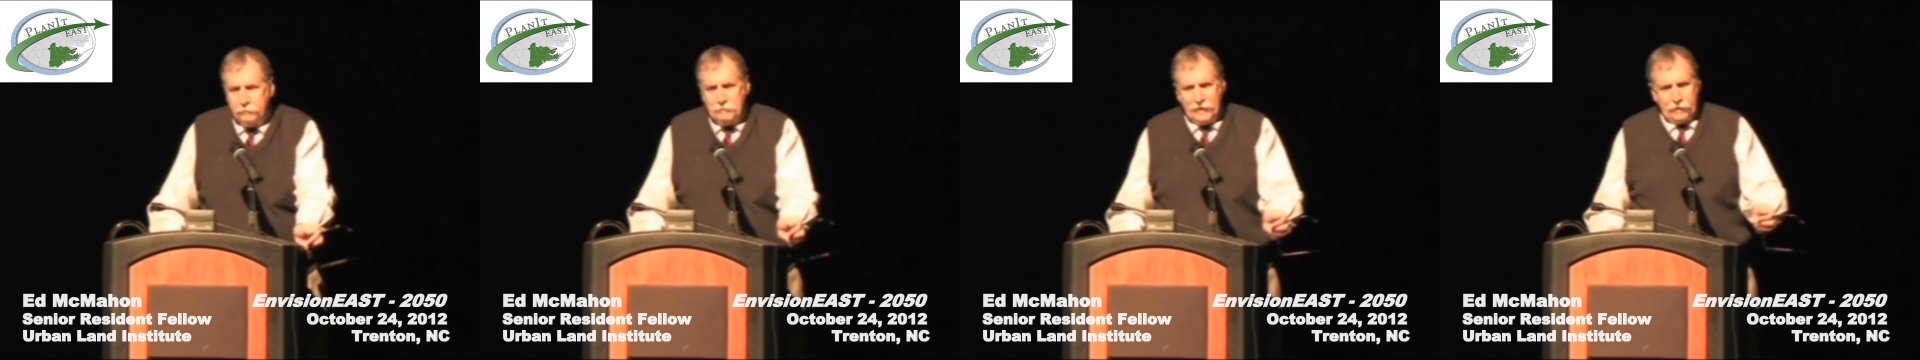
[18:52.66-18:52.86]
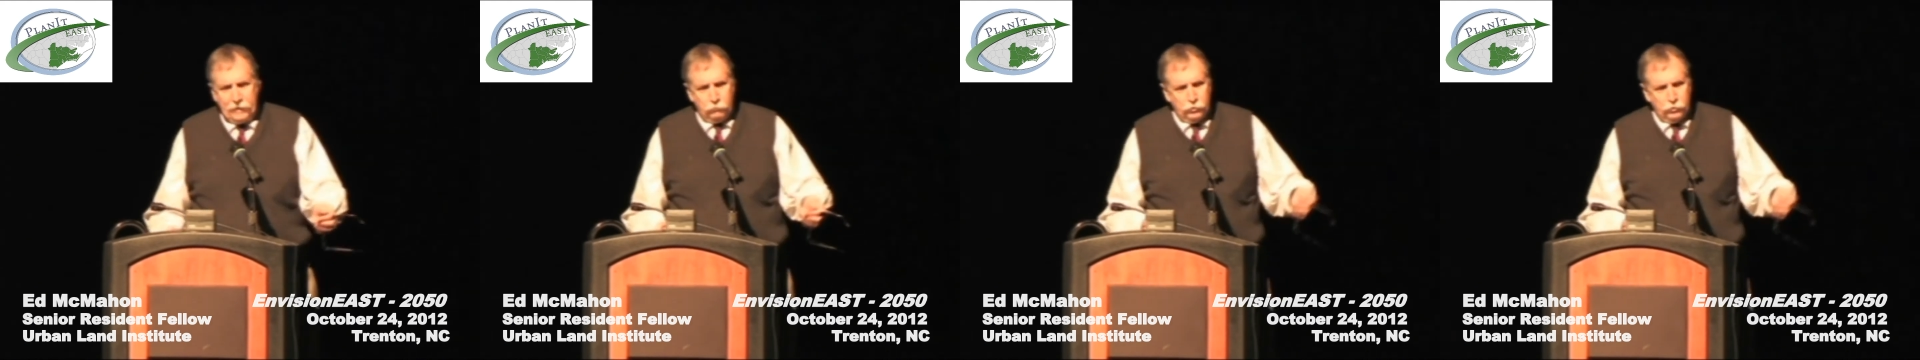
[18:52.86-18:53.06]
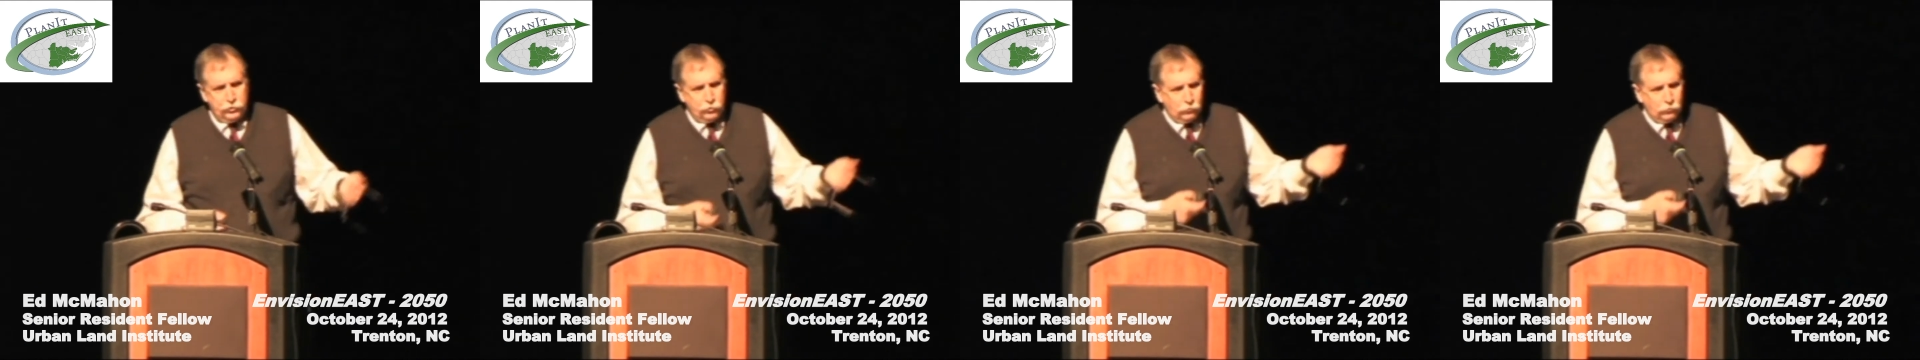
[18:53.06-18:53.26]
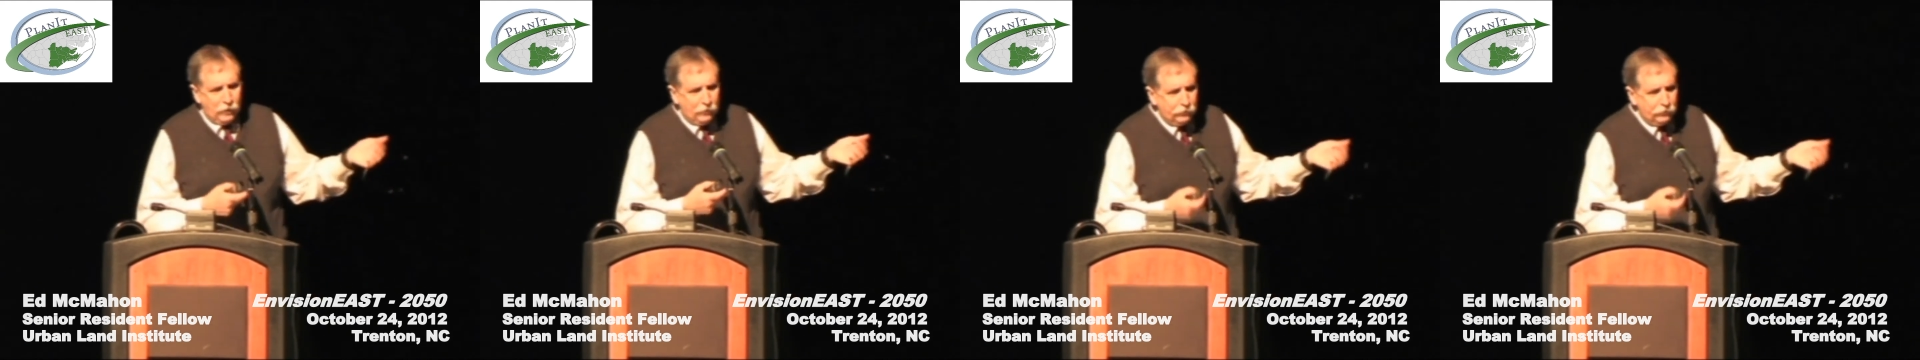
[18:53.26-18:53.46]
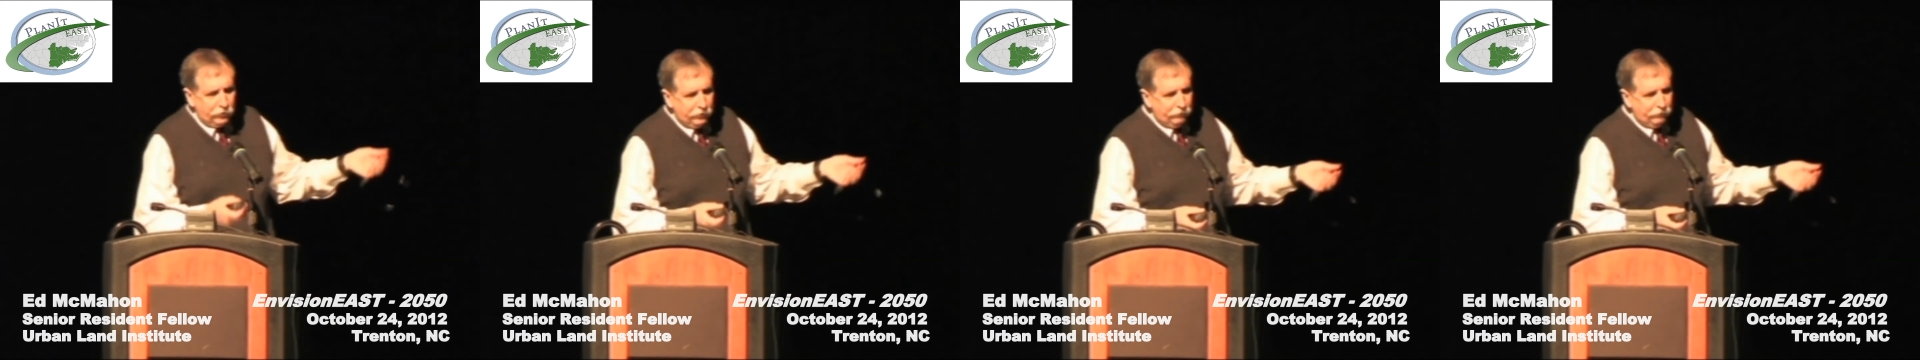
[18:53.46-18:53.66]
about it. Would you
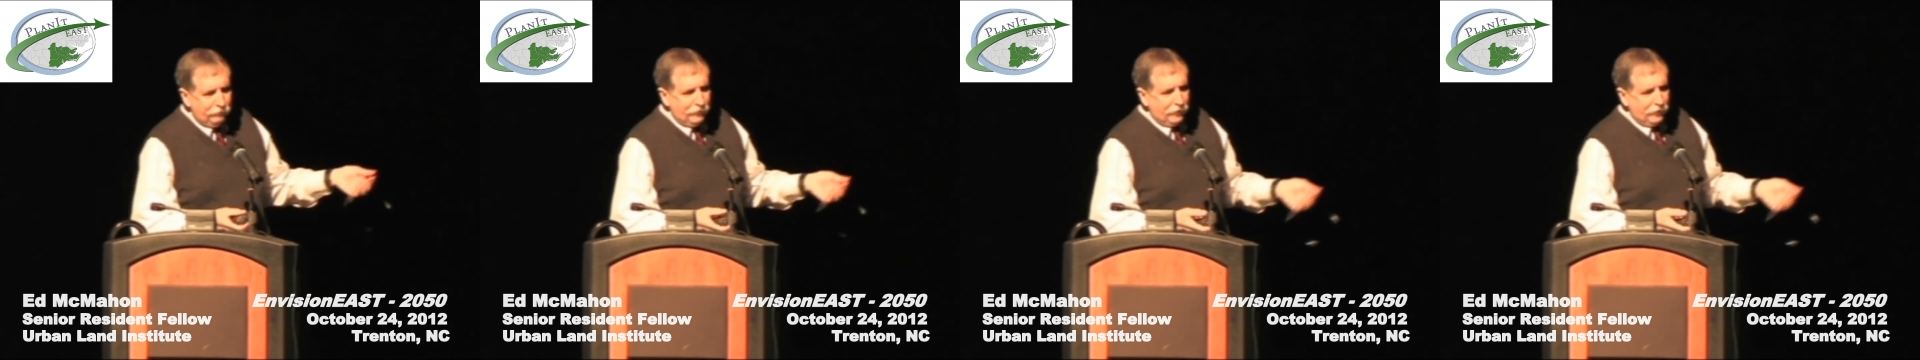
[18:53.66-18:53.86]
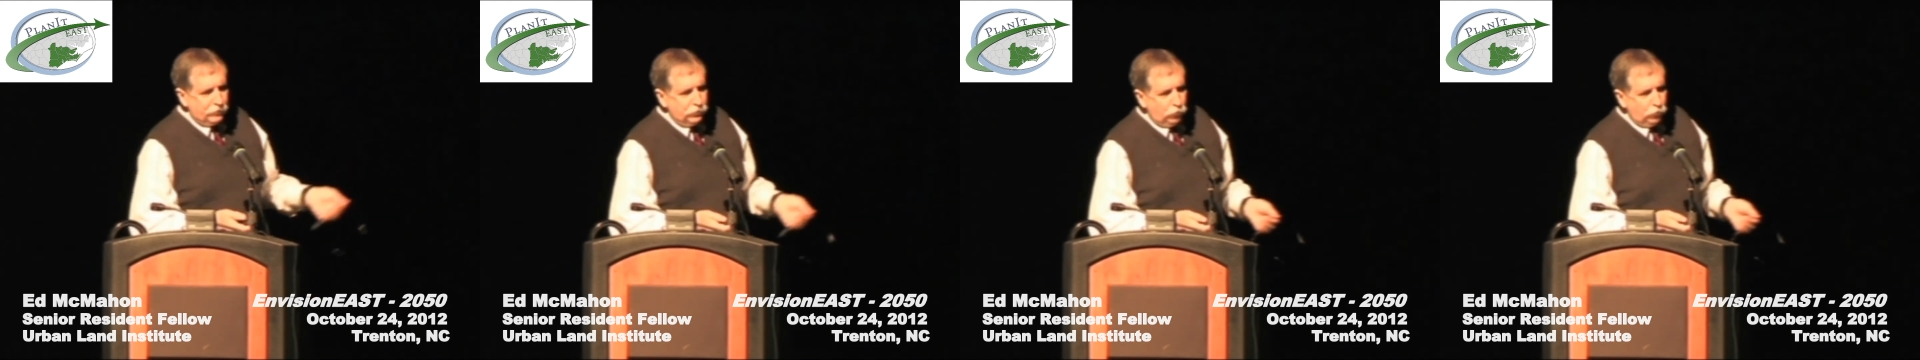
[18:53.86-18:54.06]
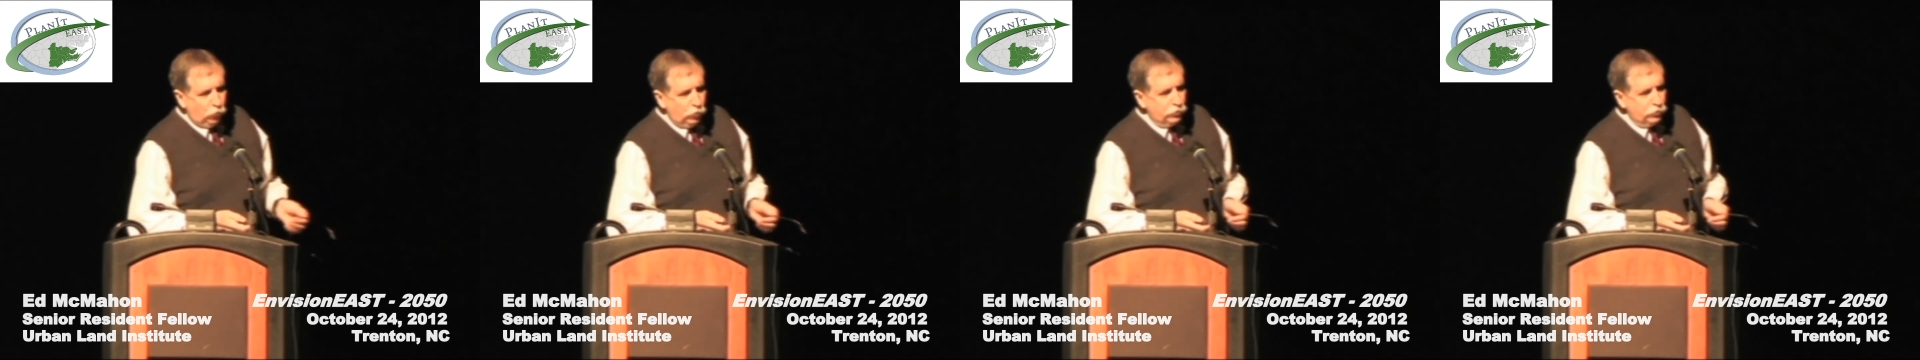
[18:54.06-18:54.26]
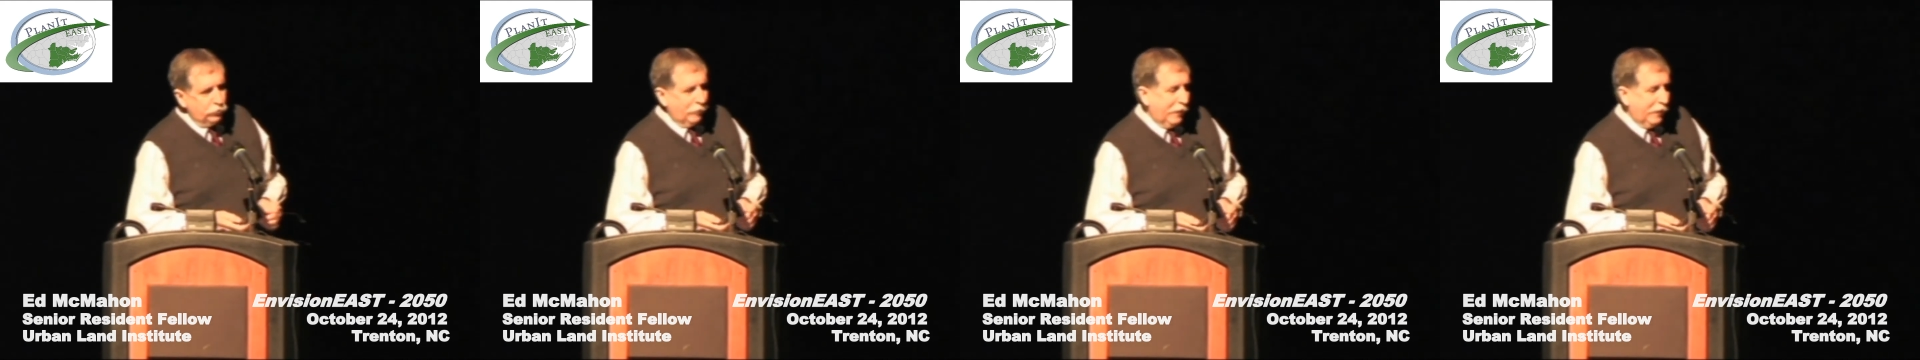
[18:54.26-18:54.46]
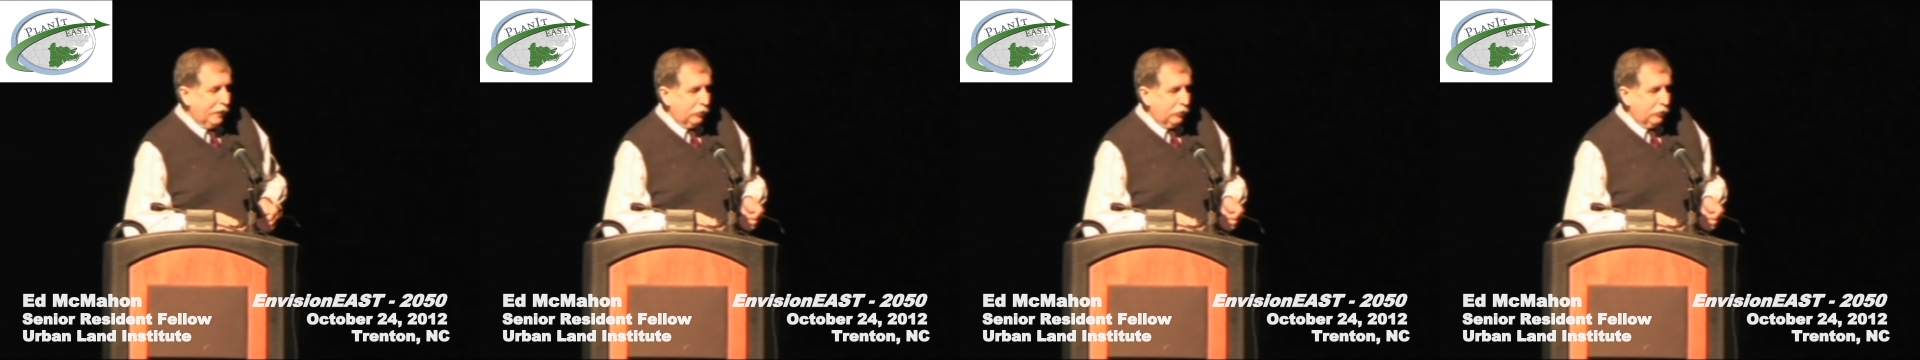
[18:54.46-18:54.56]
rather live next door to a